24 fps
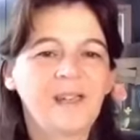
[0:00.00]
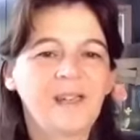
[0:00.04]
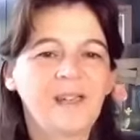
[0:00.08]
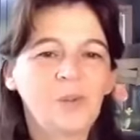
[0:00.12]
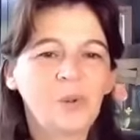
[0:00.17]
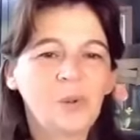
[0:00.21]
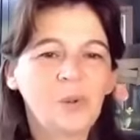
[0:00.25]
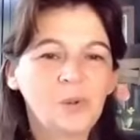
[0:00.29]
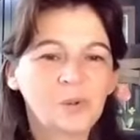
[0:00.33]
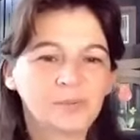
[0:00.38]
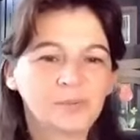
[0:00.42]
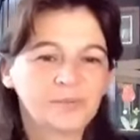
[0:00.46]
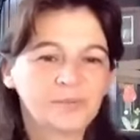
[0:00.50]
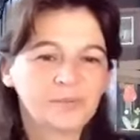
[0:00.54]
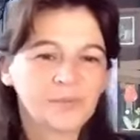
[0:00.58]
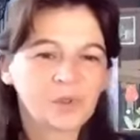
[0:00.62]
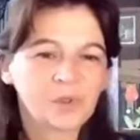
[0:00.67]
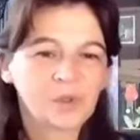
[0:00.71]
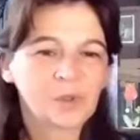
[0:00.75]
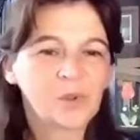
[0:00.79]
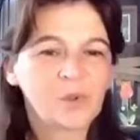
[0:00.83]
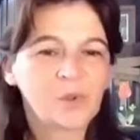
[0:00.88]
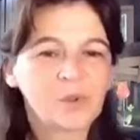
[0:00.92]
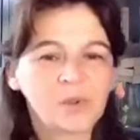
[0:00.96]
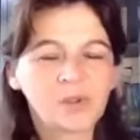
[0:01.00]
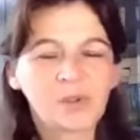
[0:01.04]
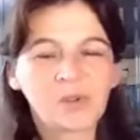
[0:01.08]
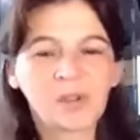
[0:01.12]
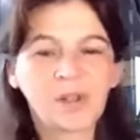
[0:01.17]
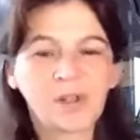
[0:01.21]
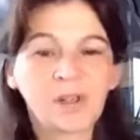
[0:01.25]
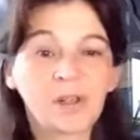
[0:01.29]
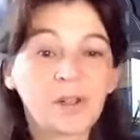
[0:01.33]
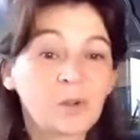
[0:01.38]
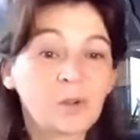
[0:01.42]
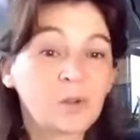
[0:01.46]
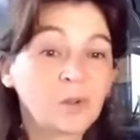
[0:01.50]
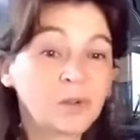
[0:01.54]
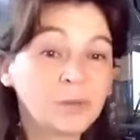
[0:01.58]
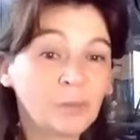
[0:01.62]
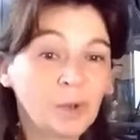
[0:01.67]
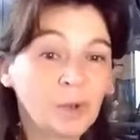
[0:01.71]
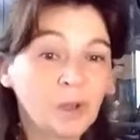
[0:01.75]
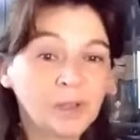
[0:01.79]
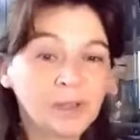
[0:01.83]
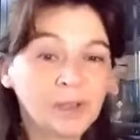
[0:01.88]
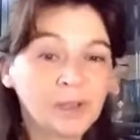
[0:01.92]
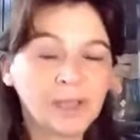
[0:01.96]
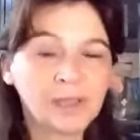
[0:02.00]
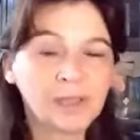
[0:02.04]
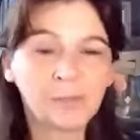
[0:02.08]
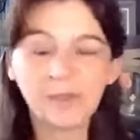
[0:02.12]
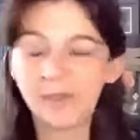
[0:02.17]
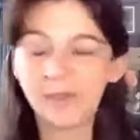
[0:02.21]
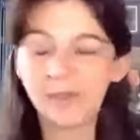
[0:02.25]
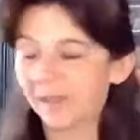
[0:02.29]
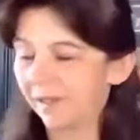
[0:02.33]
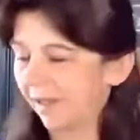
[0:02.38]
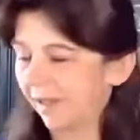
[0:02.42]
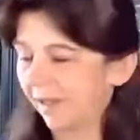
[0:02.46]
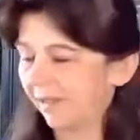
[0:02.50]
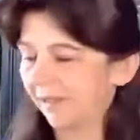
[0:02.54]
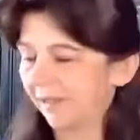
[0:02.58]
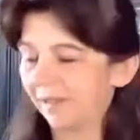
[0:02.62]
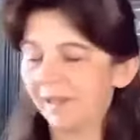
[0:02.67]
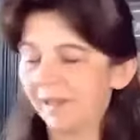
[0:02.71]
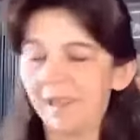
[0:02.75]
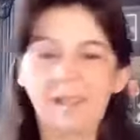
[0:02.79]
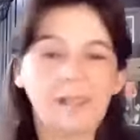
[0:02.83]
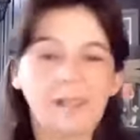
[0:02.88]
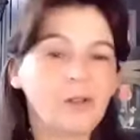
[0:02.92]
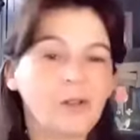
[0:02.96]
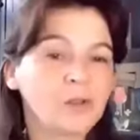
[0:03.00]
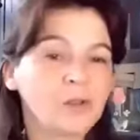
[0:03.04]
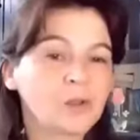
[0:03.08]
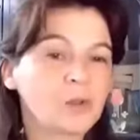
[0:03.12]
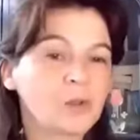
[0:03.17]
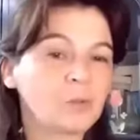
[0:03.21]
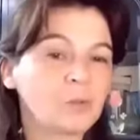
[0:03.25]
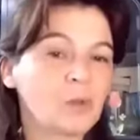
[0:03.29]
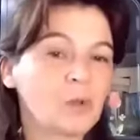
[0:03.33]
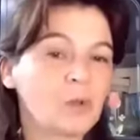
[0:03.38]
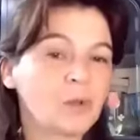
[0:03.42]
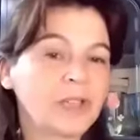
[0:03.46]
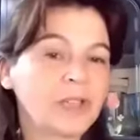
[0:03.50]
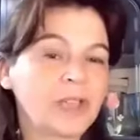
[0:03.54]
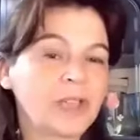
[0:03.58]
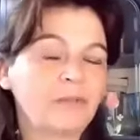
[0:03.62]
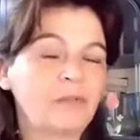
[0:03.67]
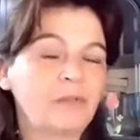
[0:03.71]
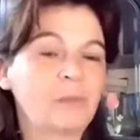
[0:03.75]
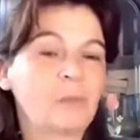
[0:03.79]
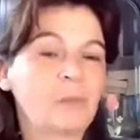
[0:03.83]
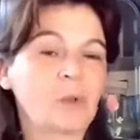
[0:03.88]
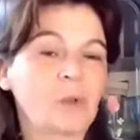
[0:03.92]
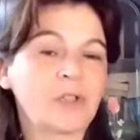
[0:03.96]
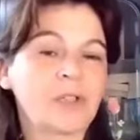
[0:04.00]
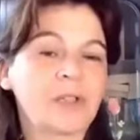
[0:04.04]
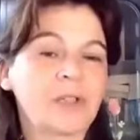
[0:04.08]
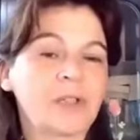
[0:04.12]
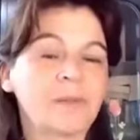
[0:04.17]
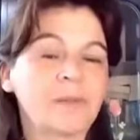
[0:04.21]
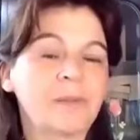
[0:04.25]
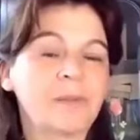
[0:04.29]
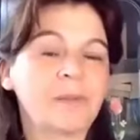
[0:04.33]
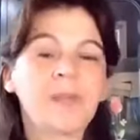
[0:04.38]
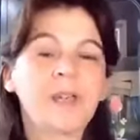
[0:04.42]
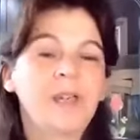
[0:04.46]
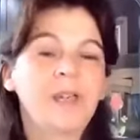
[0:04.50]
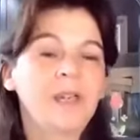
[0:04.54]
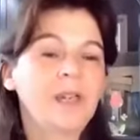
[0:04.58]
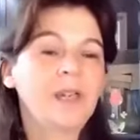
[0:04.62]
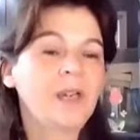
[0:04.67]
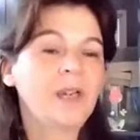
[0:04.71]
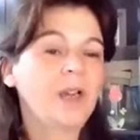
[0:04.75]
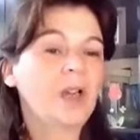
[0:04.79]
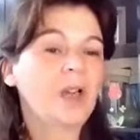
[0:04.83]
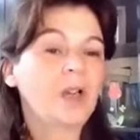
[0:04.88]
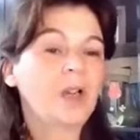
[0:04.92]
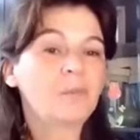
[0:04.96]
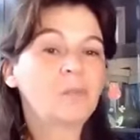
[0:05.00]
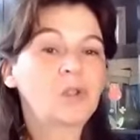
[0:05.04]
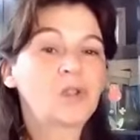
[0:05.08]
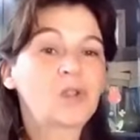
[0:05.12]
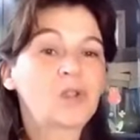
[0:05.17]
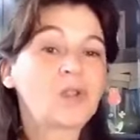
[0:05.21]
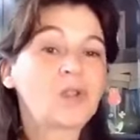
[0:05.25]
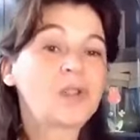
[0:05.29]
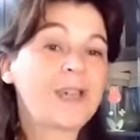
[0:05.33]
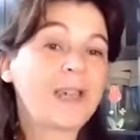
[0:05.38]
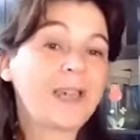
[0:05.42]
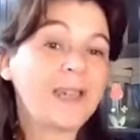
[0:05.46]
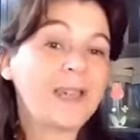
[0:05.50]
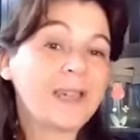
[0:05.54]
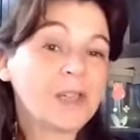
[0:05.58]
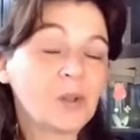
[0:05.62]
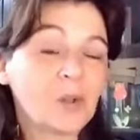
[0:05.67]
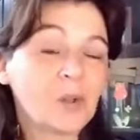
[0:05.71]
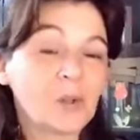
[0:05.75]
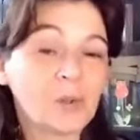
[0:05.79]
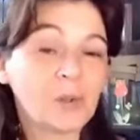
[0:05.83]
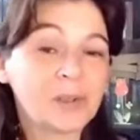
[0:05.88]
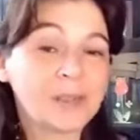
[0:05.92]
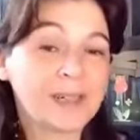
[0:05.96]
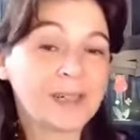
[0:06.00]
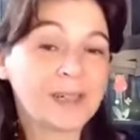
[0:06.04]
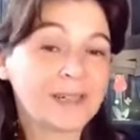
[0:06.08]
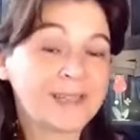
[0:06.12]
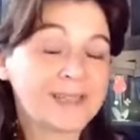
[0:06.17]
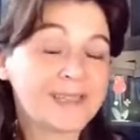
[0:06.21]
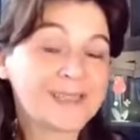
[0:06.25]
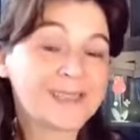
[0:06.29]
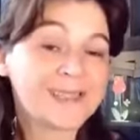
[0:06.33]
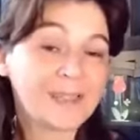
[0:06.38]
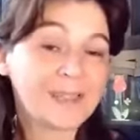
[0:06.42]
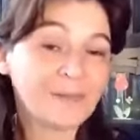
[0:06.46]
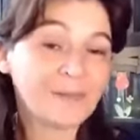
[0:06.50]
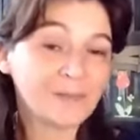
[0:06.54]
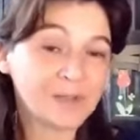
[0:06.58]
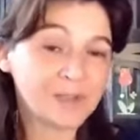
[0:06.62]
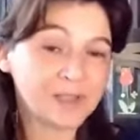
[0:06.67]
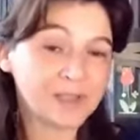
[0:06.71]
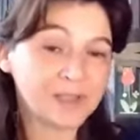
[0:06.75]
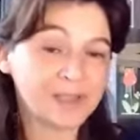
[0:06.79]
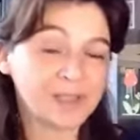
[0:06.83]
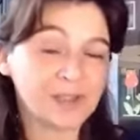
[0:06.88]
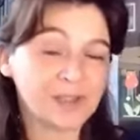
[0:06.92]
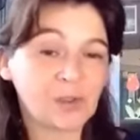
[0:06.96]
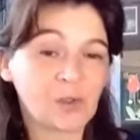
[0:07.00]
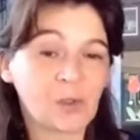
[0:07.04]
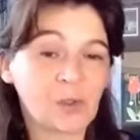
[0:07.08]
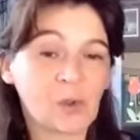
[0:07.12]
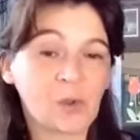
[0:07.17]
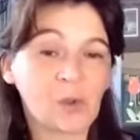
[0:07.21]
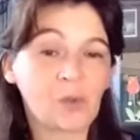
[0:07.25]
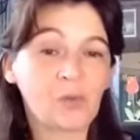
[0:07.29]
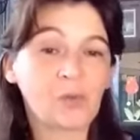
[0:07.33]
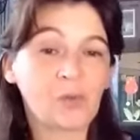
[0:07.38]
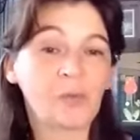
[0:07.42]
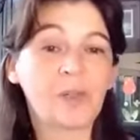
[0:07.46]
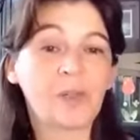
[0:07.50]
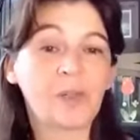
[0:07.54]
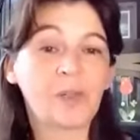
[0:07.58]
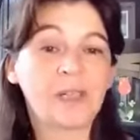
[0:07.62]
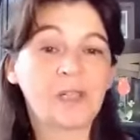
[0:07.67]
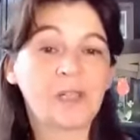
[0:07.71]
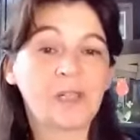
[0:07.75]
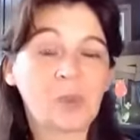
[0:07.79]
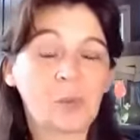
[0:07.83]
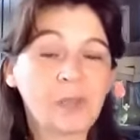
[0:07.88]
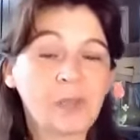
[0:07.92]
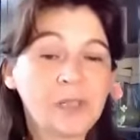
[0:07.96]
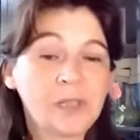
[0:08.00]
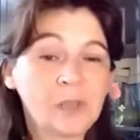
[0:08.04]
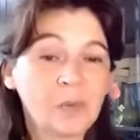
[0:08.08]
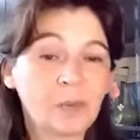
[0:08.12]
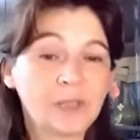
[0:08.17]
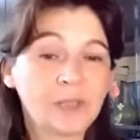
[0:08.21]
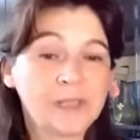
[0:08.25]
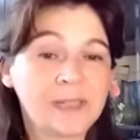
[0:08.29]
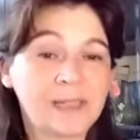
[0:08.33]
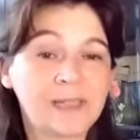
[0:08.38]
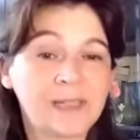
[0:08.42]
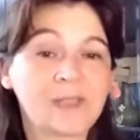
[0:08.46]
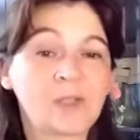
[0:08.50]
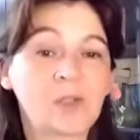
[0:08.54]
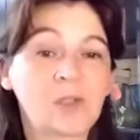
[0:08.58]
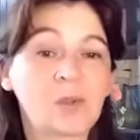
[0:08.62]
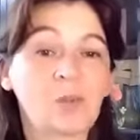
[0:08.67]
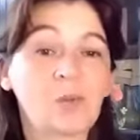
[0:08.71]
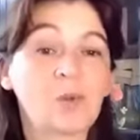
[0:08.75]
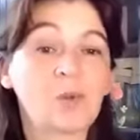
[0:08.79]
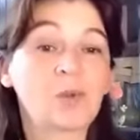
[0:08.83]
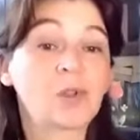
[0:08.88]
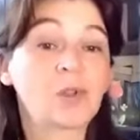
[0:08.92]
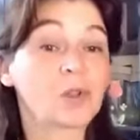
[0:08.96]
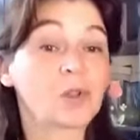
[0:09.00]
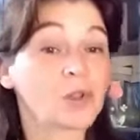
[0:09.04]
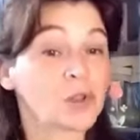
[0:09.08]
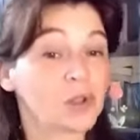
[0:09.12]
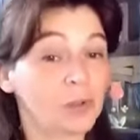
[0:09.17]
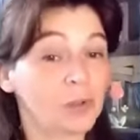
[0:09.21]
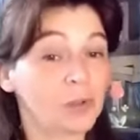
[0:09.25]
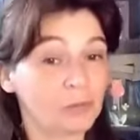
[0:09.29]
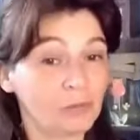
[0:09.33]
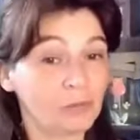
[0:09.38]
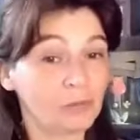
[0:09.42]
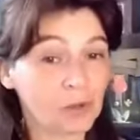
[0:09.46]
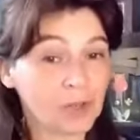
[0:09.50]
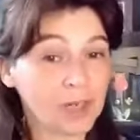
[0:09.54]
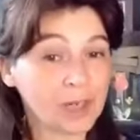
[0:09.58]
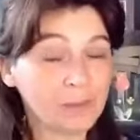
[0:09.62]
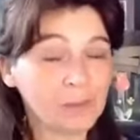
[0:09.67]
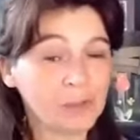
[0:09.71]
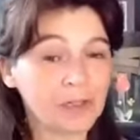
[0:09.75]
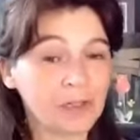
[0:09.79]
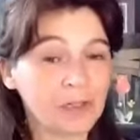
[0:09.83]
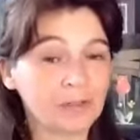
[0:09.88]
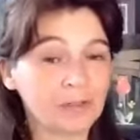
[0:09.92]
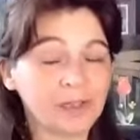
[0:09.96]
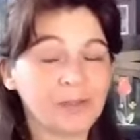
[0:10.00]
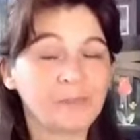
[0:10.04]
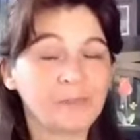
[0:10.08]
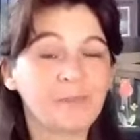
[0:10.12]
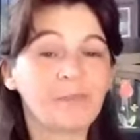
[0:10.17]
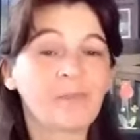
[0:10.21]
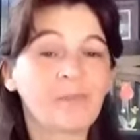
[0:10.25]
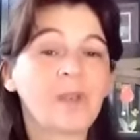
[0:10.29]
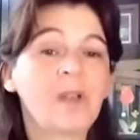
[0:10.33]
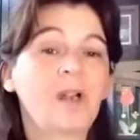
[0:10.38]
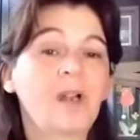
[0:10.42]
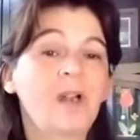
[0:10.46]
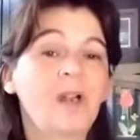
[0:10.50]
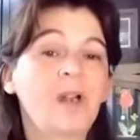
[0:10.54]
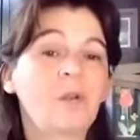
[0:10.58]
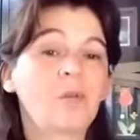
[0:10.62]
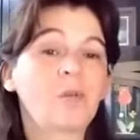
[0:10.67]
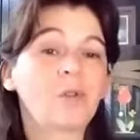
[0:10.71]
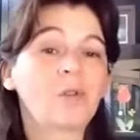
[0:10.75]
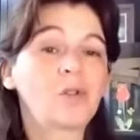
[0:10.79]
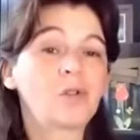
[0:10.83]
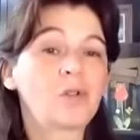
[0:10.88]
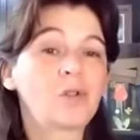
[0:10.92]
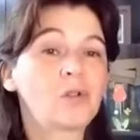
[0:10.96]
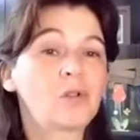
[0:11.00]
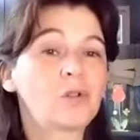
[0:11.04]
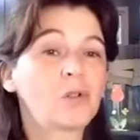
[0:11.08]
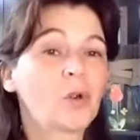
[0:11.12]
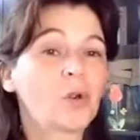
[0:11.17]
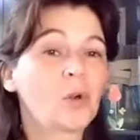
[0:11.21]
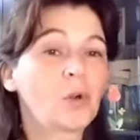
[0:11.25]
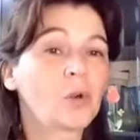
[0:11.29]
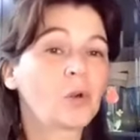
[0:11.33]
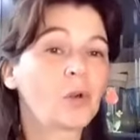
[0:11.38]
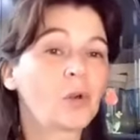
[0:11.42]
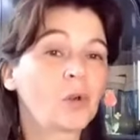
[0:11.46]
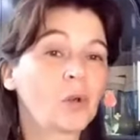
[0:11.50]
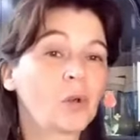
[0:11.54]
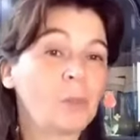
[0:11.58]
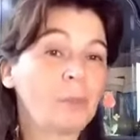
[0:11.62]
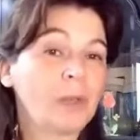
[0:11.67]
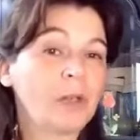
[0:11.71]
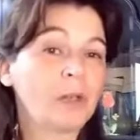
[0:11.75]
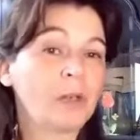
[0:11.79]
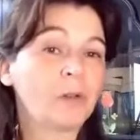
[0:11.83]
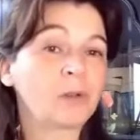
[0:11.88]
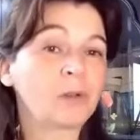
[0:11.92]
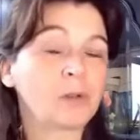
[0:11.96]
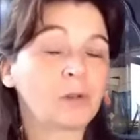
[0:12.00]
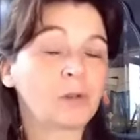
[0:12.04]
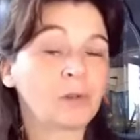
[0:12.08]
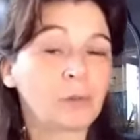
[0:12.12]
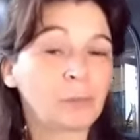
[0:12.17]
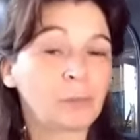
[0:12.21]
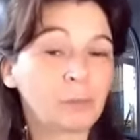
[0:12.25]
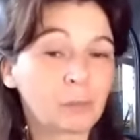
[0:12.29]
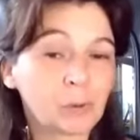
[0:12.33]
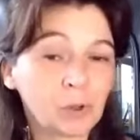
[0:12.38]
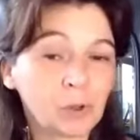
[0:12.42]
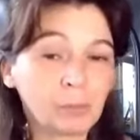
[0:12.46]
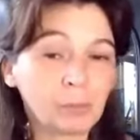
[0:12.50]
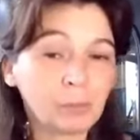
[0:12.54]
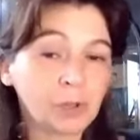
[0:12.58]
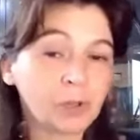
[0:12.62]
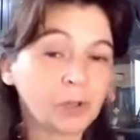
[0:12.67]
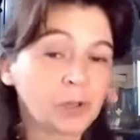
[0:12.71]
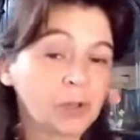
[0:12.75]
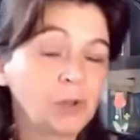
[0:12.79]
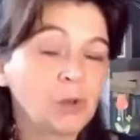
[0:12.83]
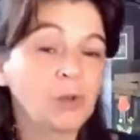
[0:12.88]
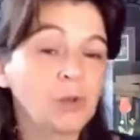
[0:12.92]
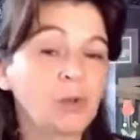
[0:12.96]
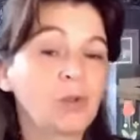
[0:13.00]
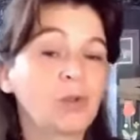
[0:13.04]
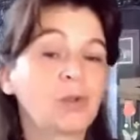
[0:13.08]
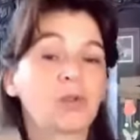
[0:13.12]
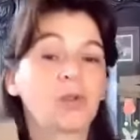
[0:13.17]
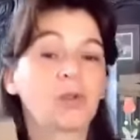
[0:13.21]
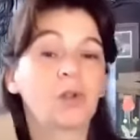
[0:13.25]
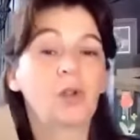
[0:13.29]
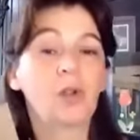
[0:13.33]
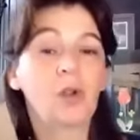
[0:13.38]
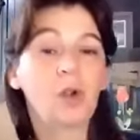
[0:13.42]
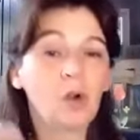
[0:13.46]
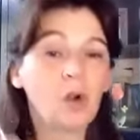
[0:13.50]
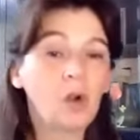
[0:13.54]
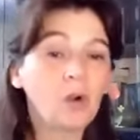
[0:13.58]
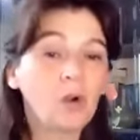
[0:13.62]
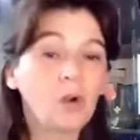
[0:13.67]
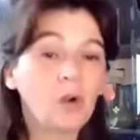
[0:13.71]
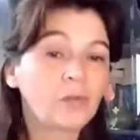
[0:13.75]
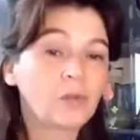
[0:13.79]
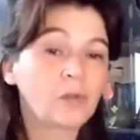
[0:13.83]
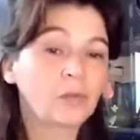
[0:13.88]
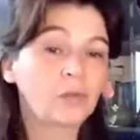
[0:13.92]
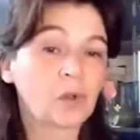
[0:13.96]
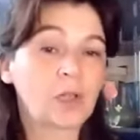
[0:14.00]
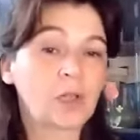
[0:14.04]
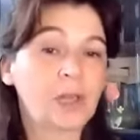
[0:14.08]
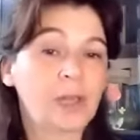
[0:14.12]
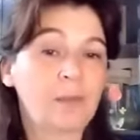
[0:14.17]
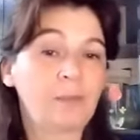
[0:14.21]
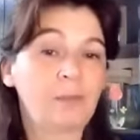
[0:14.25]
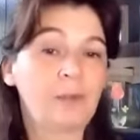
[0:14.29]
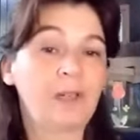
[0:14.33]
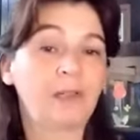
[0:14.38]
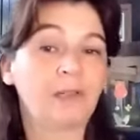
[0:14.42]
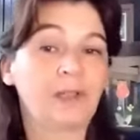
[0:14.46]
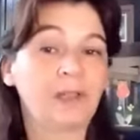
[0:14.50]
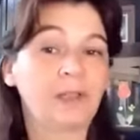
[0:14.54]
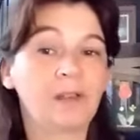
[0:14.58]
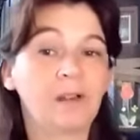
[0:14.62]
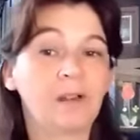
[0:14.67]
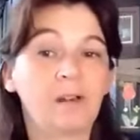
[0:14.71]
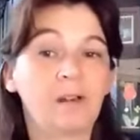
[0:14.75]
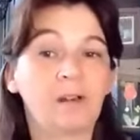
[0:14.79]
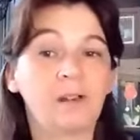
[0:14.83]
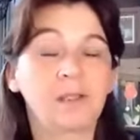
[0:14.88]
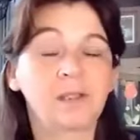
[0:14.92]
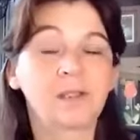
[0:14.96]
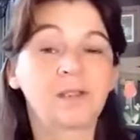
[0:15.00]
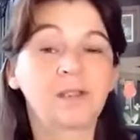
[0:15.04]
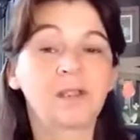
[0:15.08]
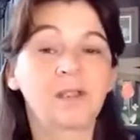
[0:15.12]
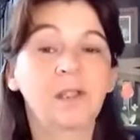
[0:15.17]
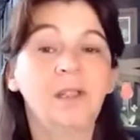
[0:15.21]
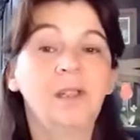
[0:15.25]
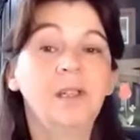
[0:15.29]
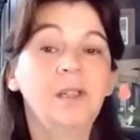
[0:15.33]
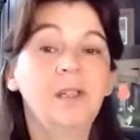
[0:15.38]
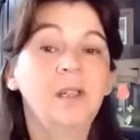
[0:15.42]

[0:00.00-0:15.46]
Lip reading: Hello und guten Morgen alle miteinander. Hello and good morning everybody. Today on day 17 of my 21 days to boost your German vocabulary, I wanted to talk about the proper use of the vocabulary cards